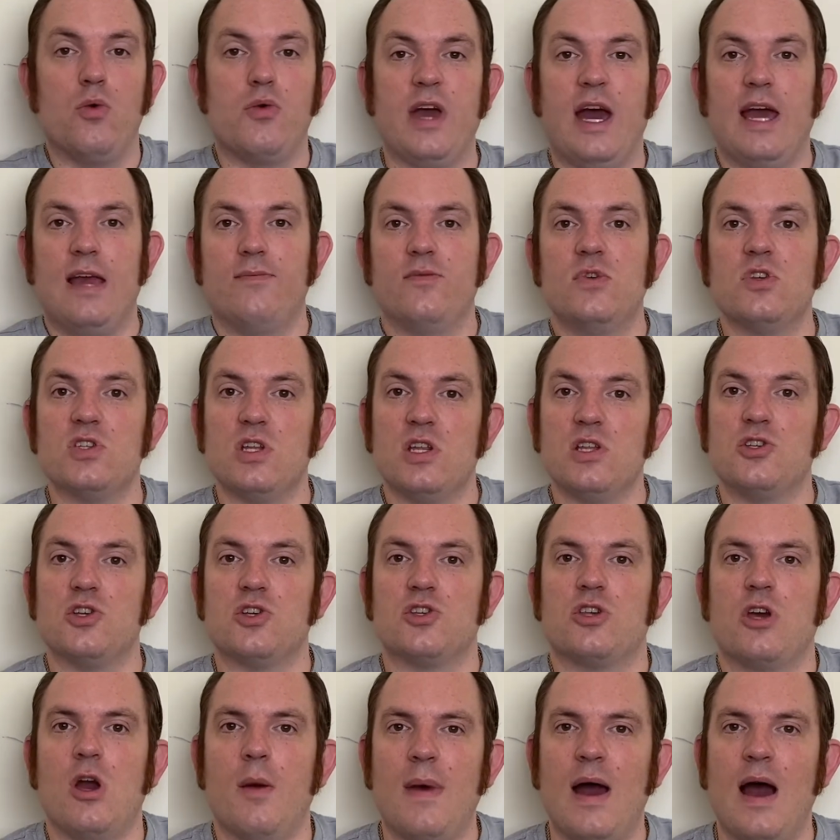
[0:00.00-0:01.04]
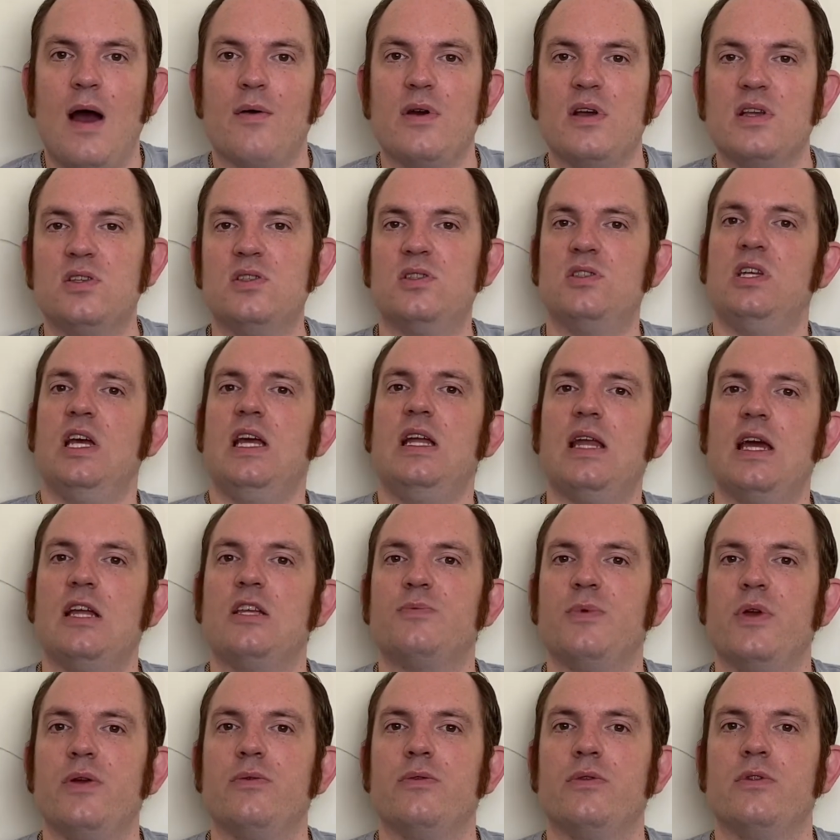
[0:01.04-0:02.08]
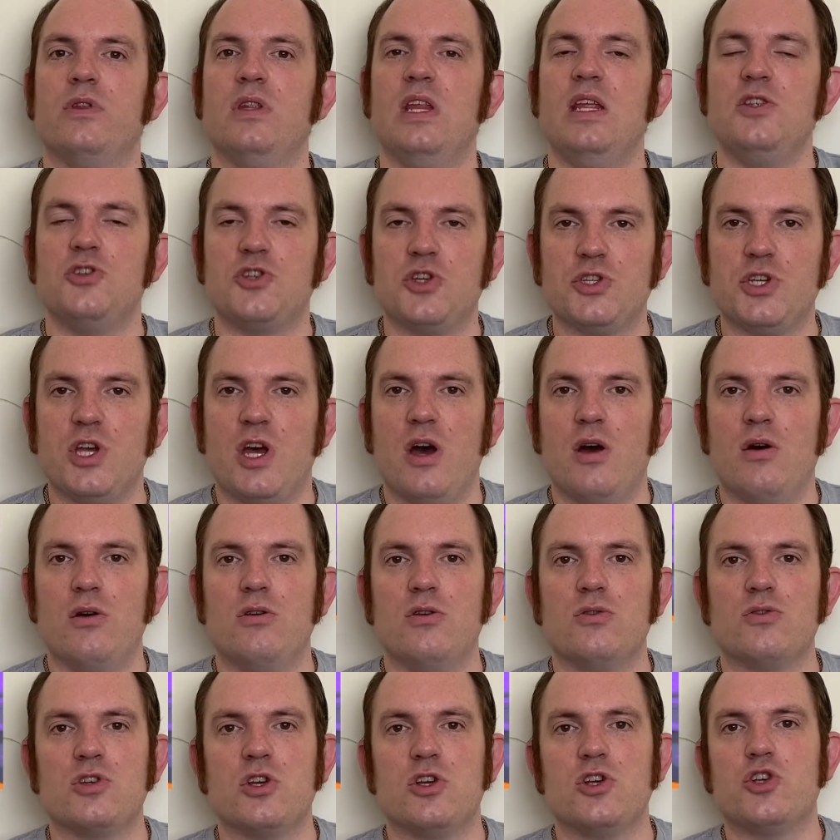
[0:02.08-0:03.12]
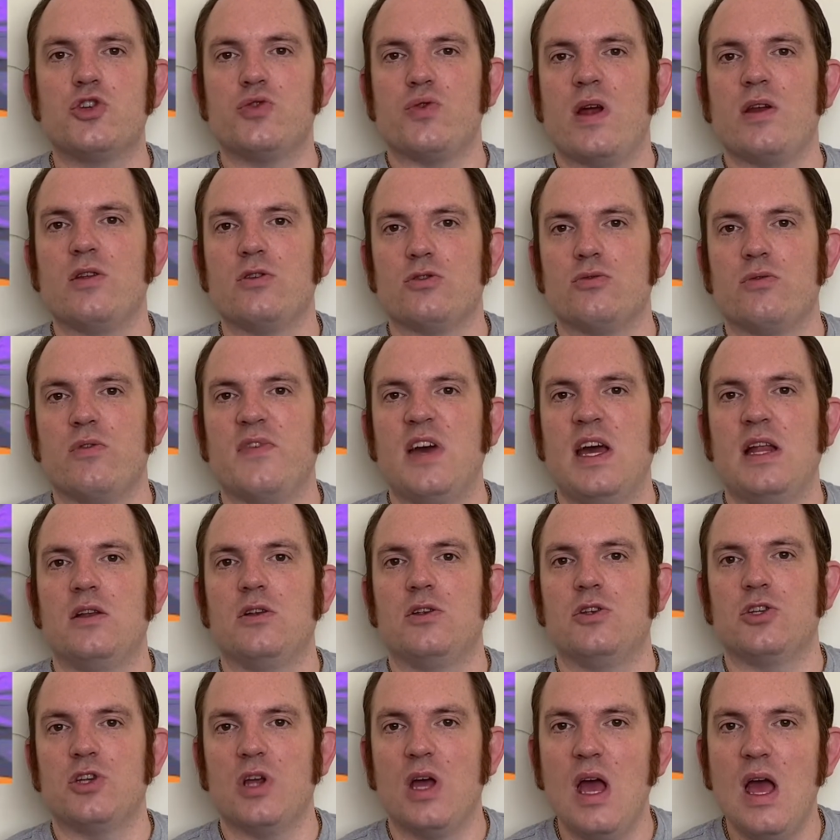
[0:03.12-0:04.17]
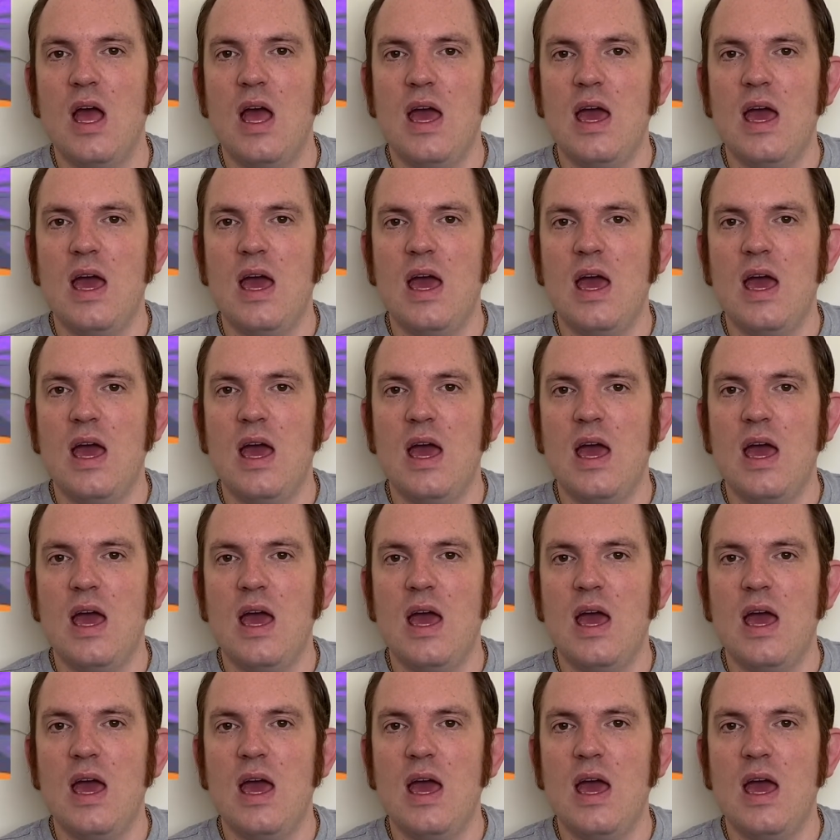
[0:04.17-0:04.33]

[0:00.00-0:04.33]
game that's only just come out is Teenage Mutant Ninja Turtles Shredder's Revenge.